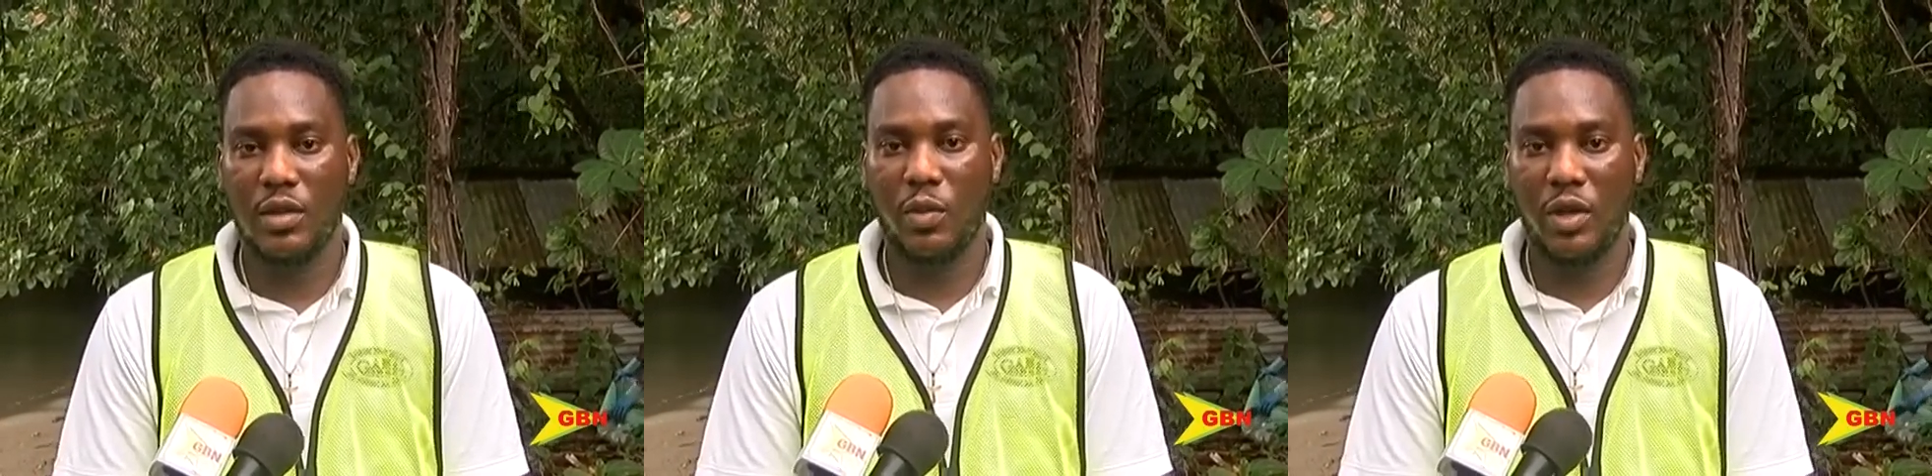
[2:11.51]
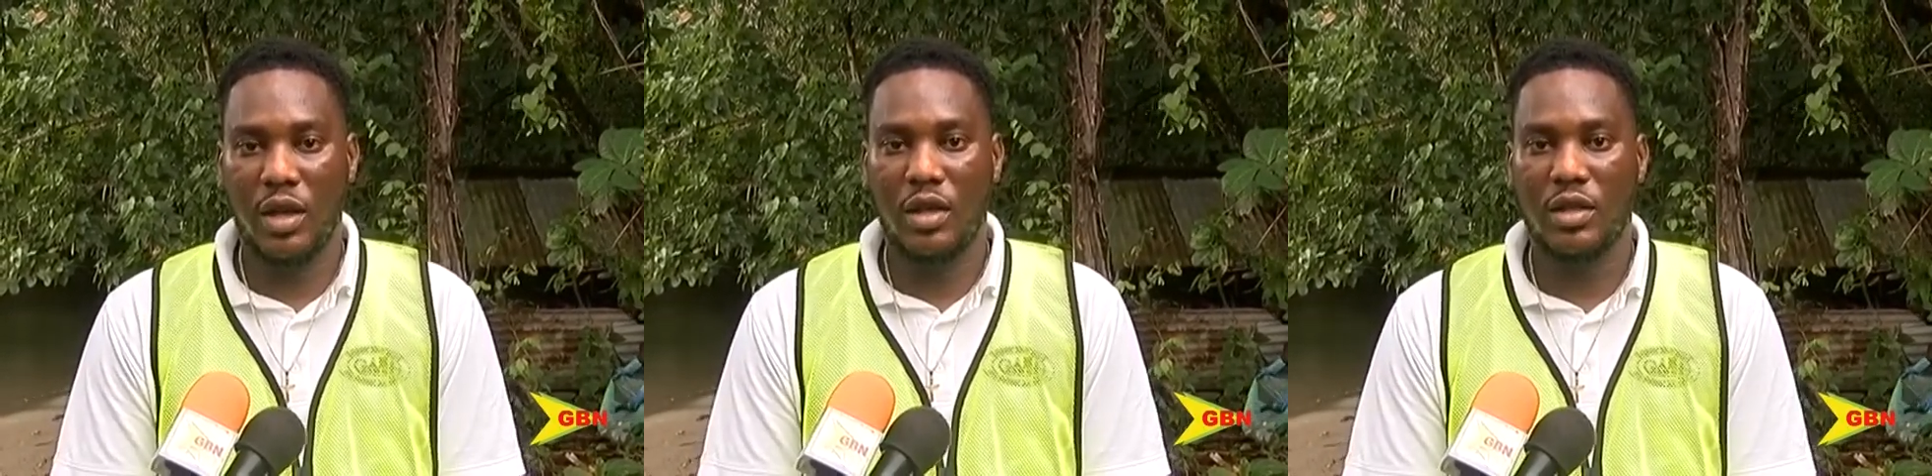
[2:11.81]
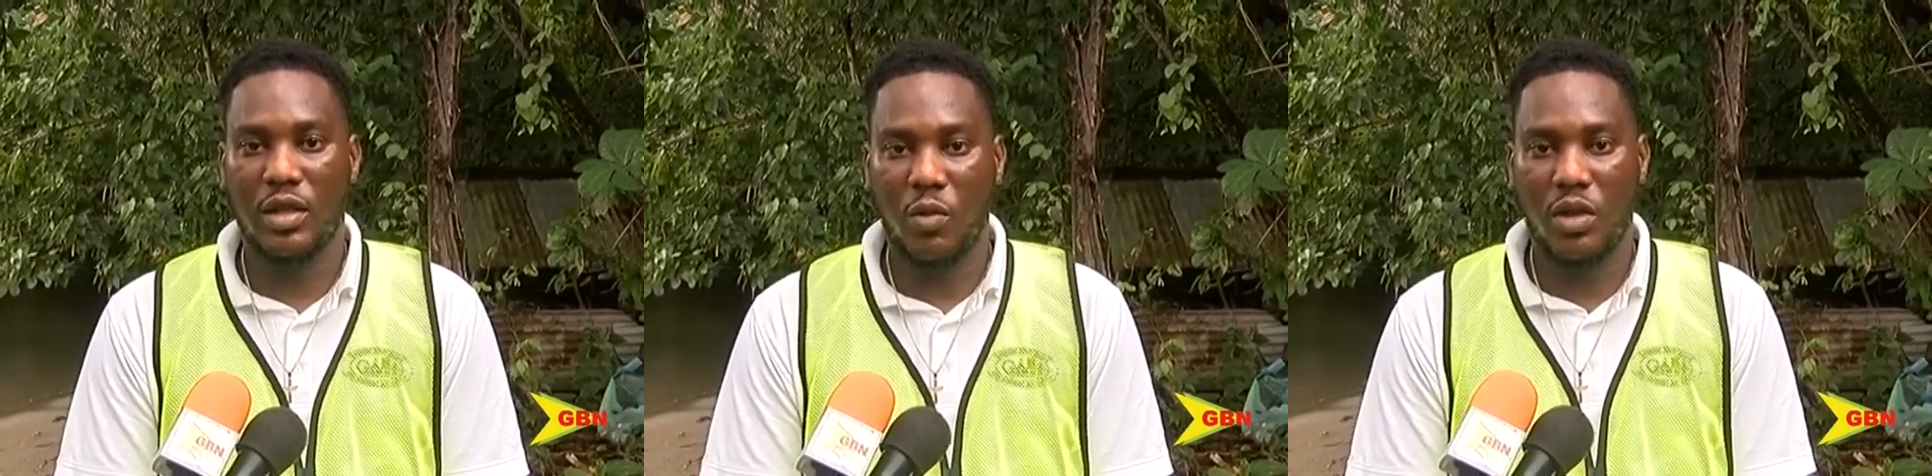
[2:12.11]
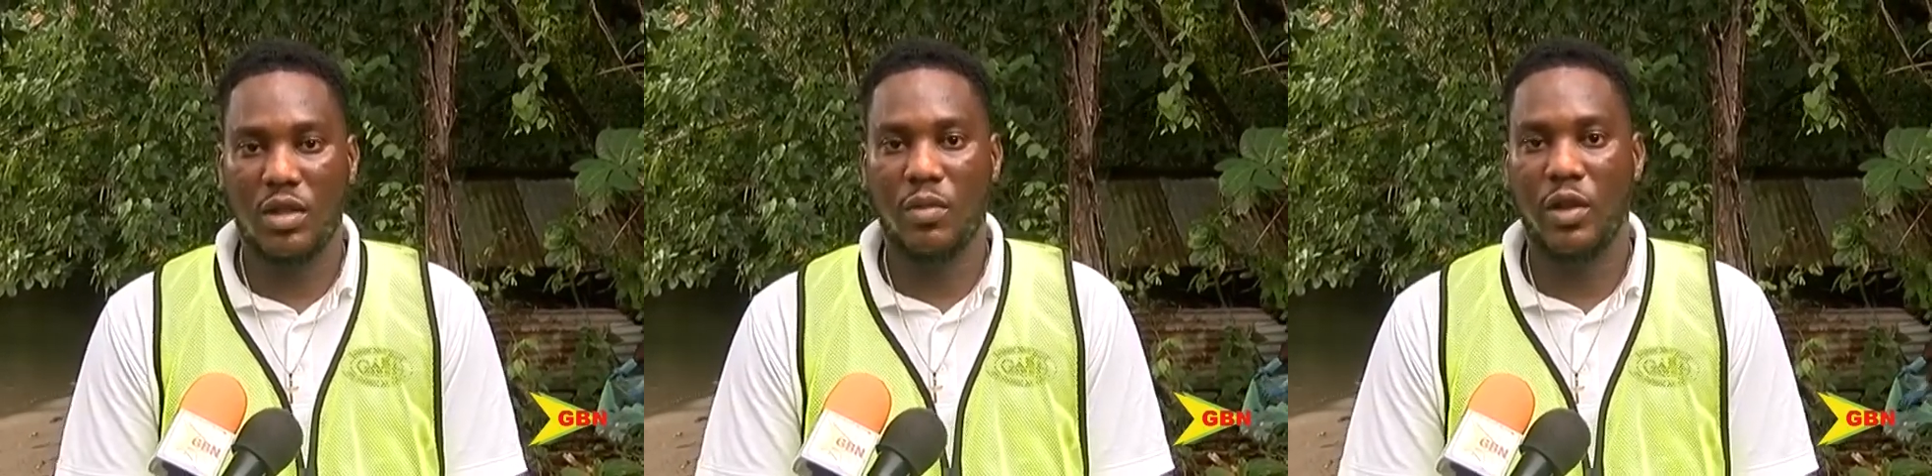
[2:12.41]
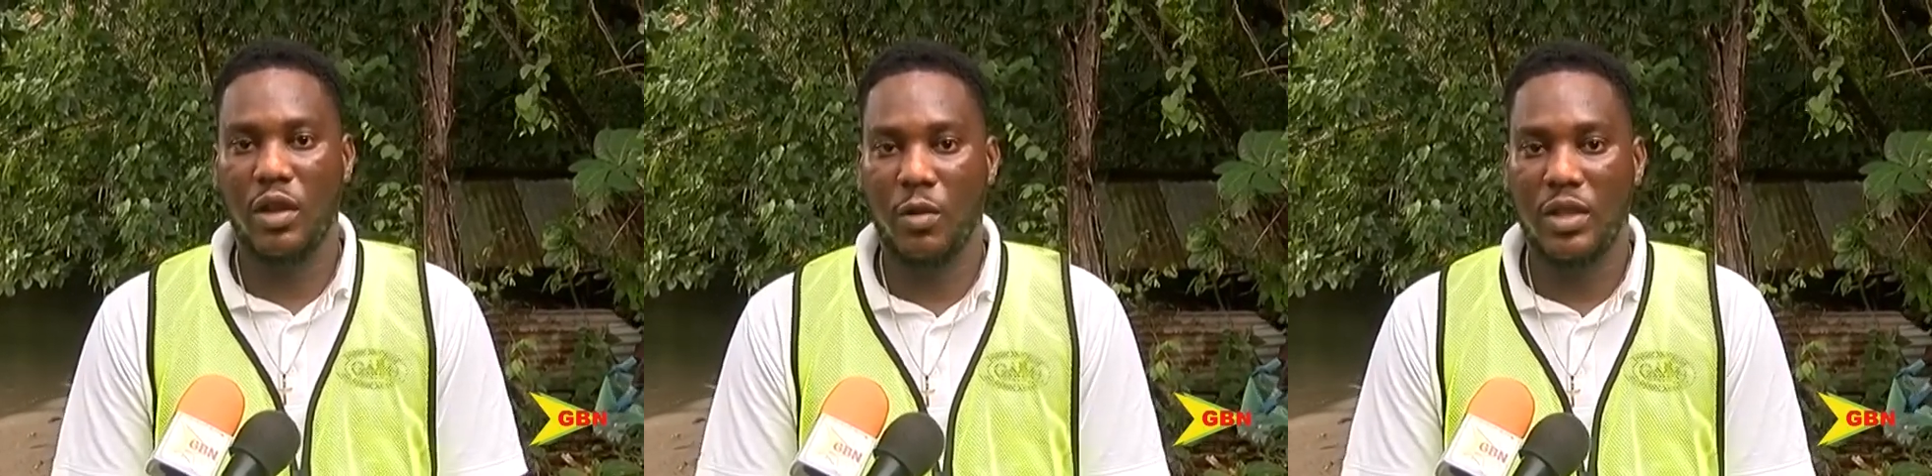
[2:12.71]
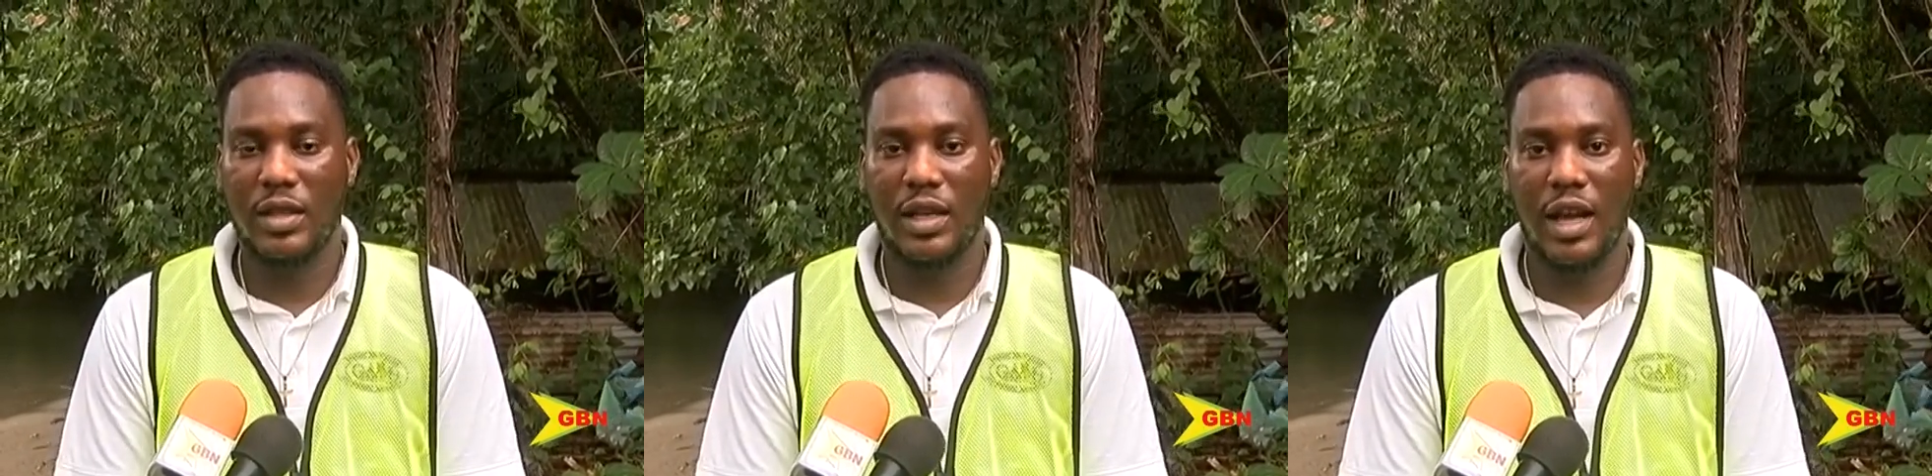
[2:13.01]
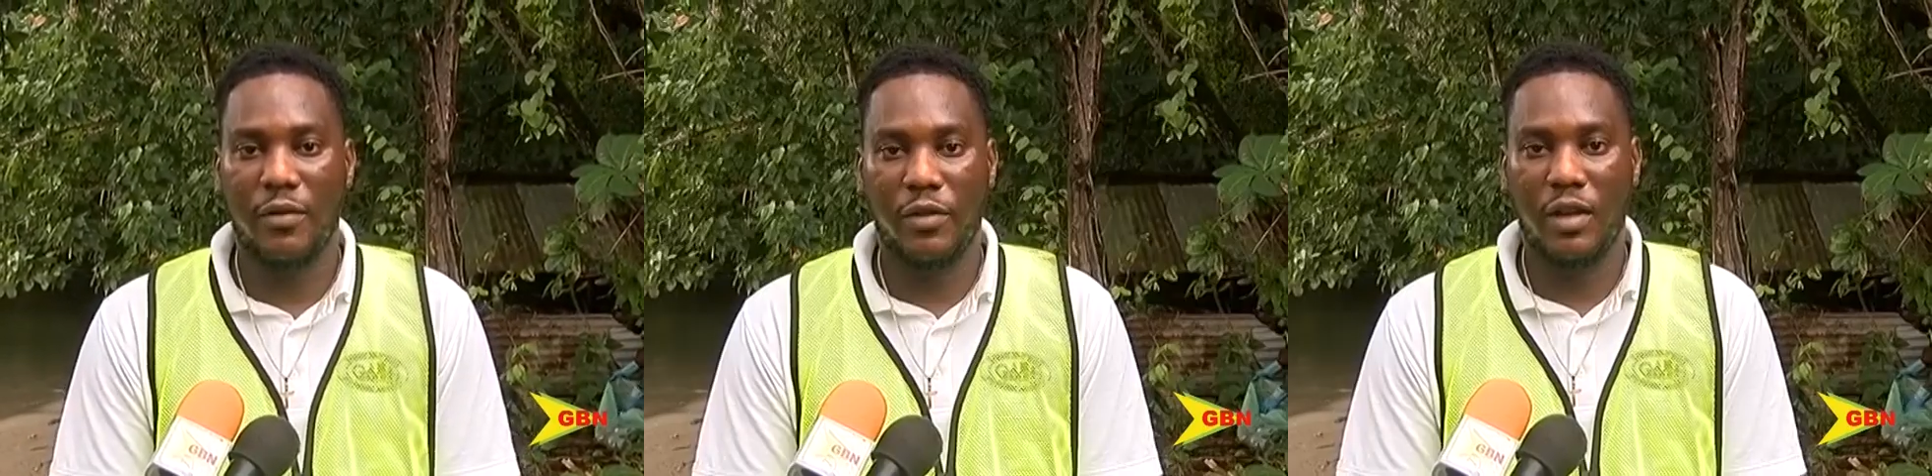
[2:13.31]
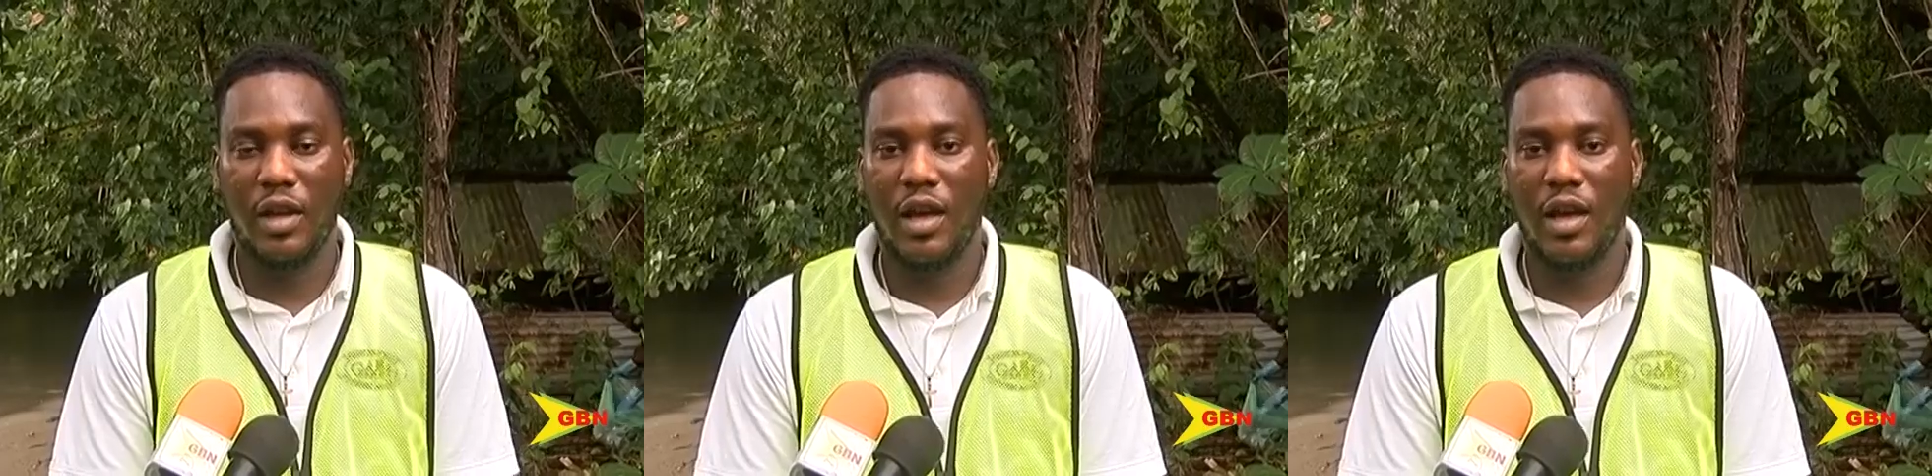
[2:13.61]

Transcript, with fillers: you paid someone to bring your waste to the landfill